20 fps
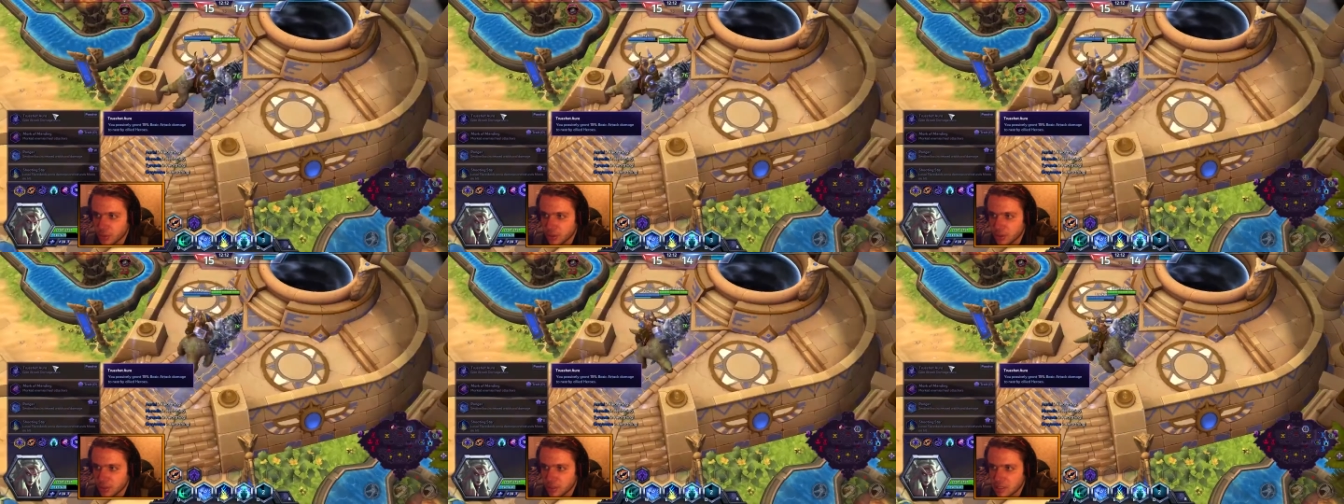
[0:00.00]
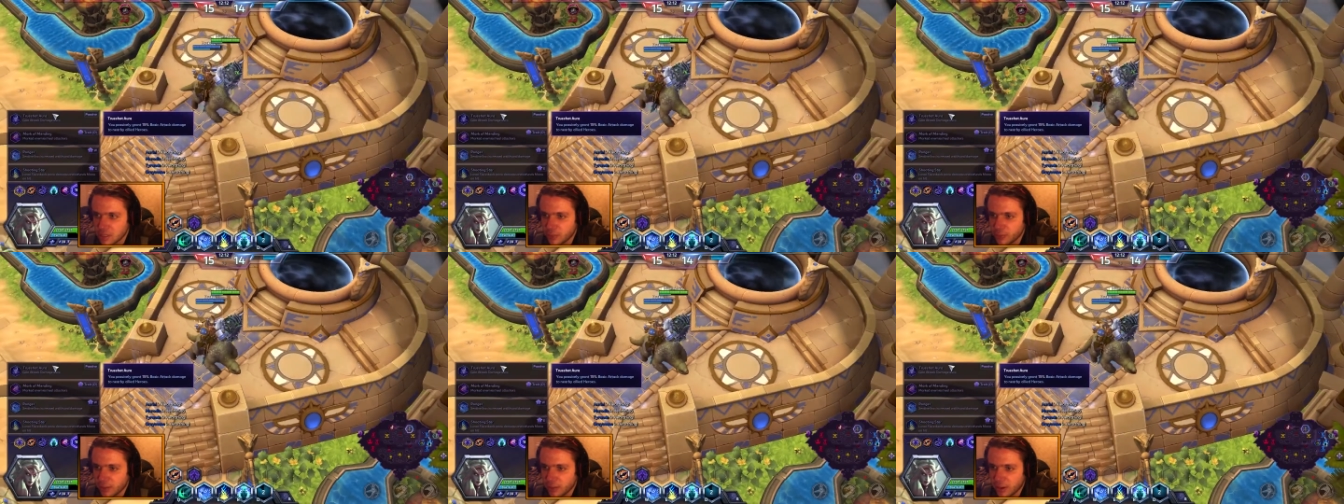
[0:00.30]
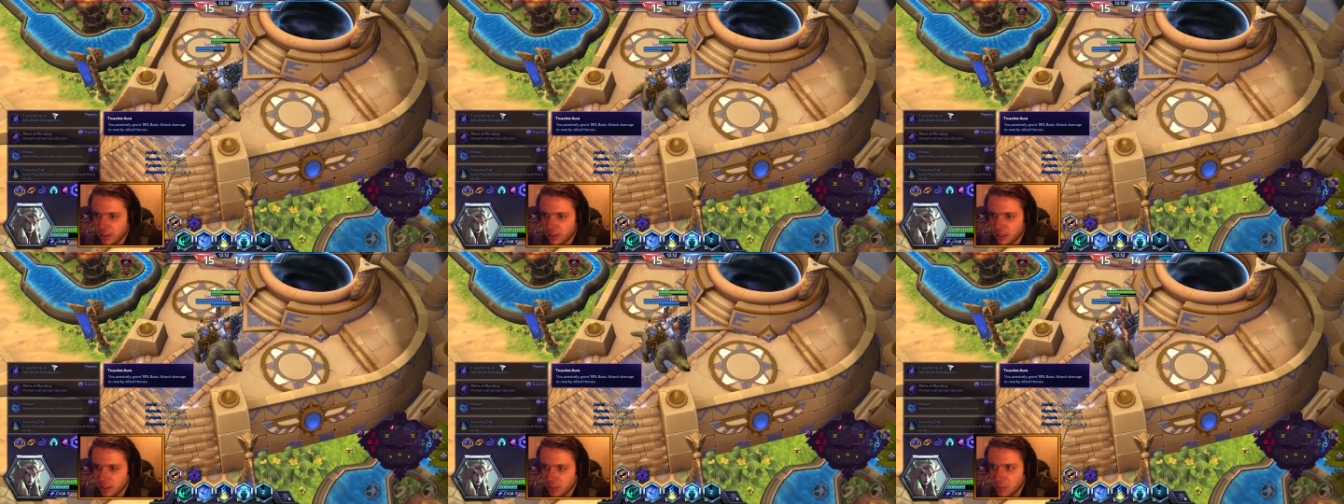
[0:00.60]
to the team
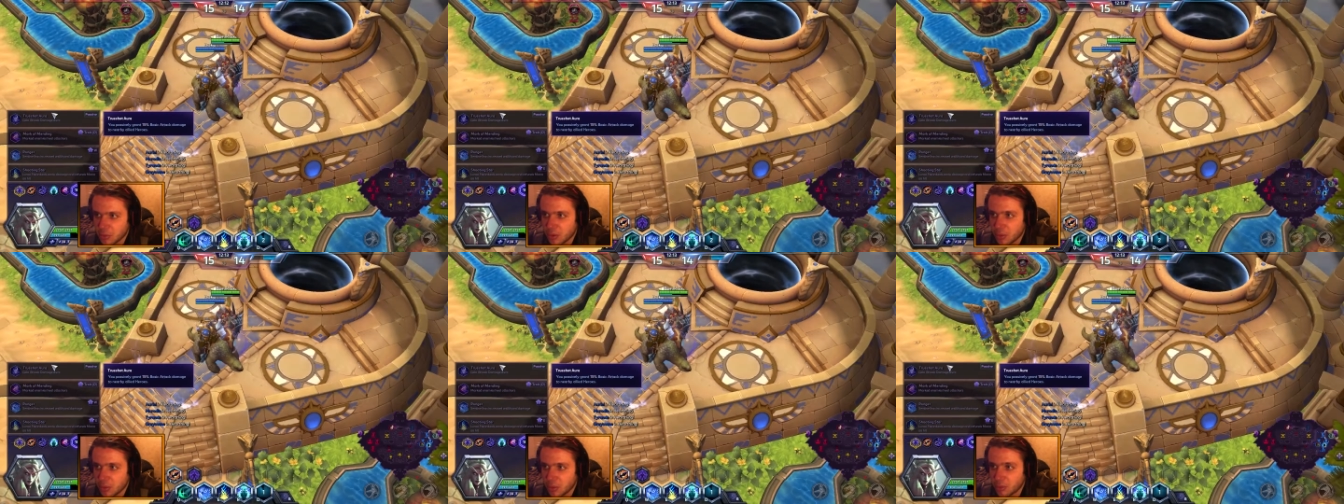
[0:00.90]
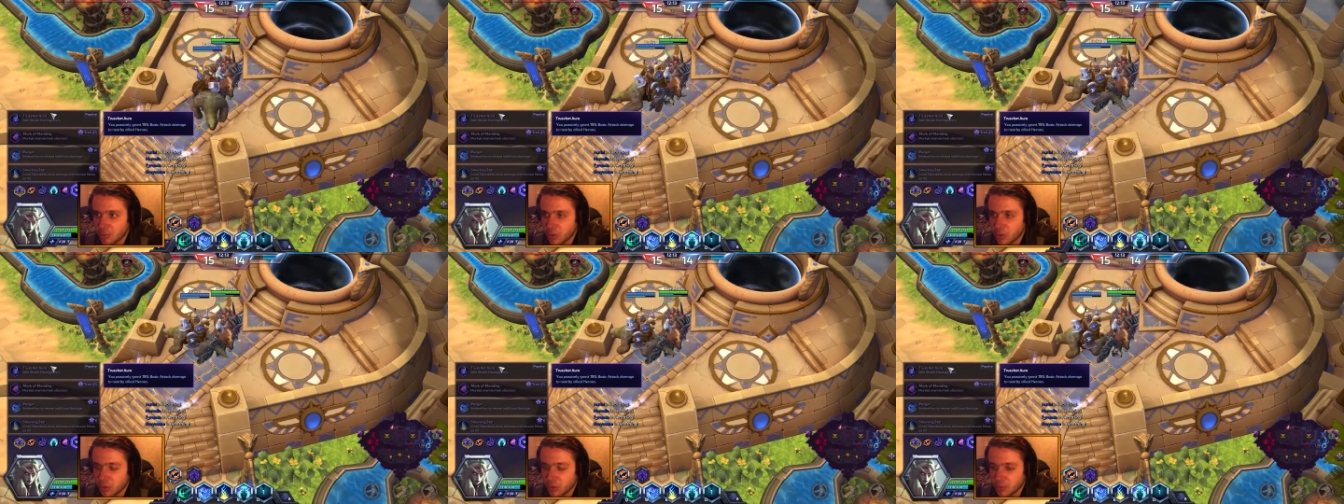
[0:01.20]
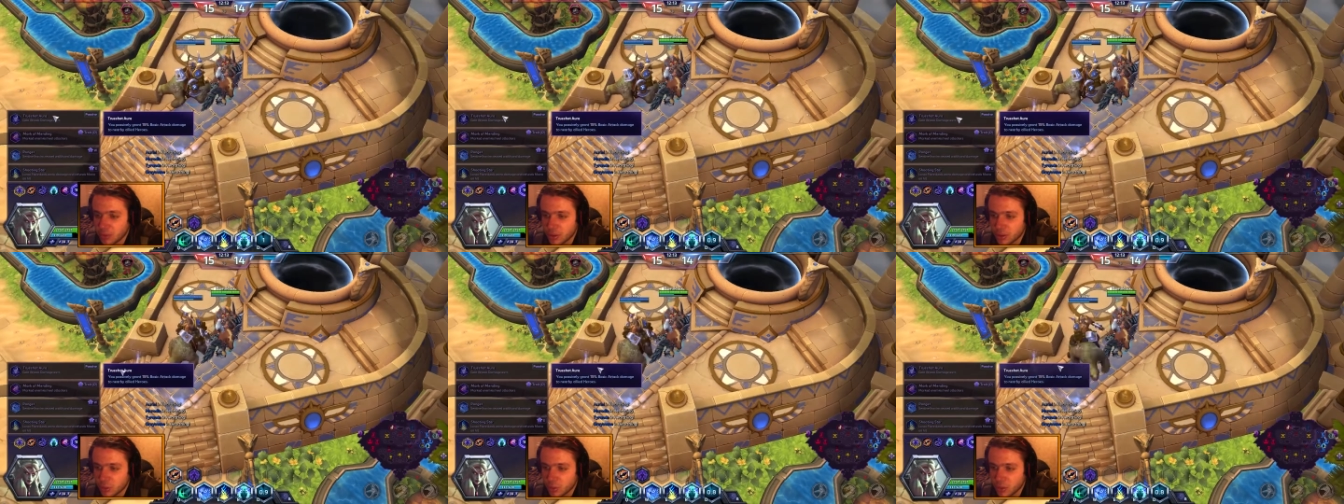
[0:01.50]
fighting at the moment,
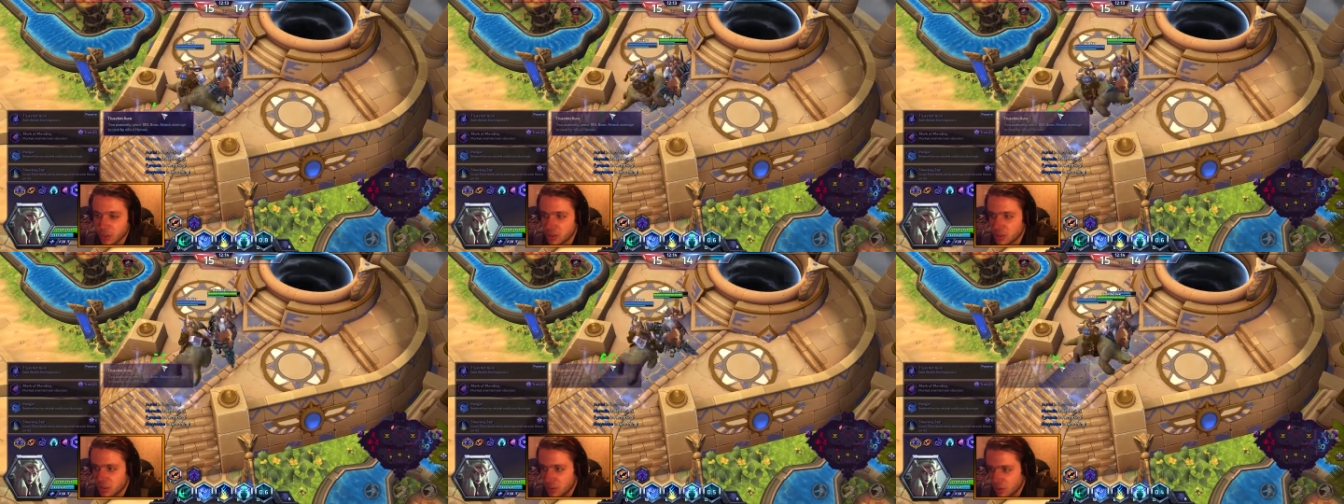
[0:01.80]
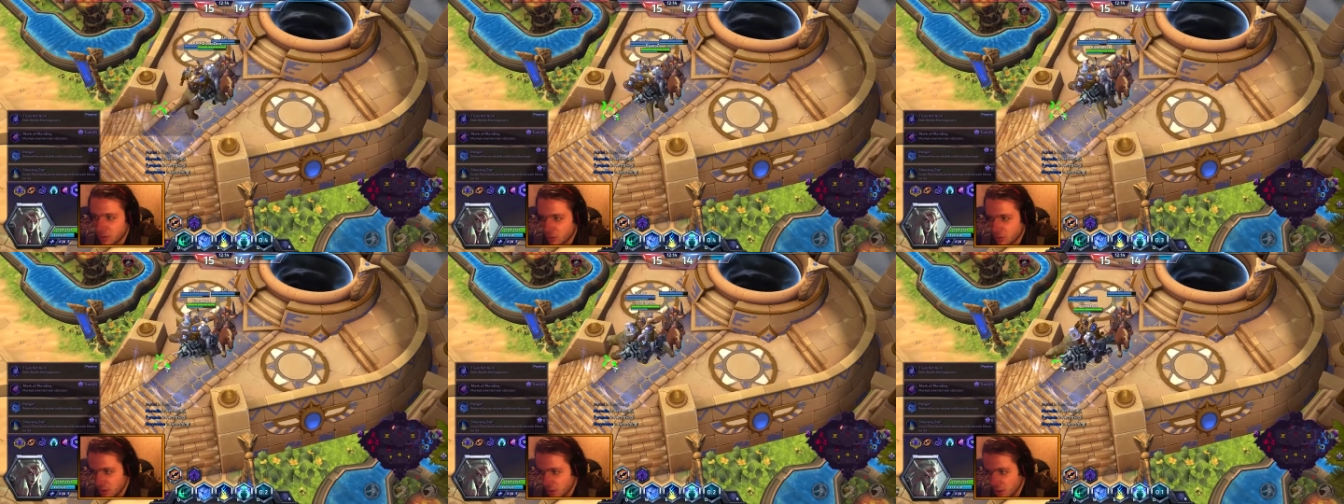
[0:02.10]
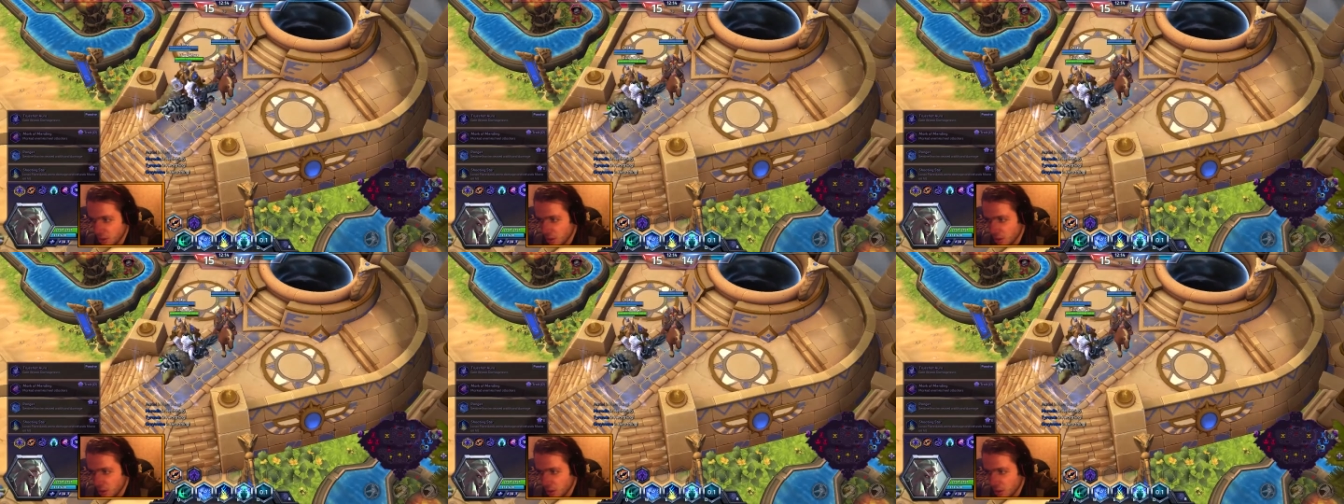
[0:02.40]
but we're still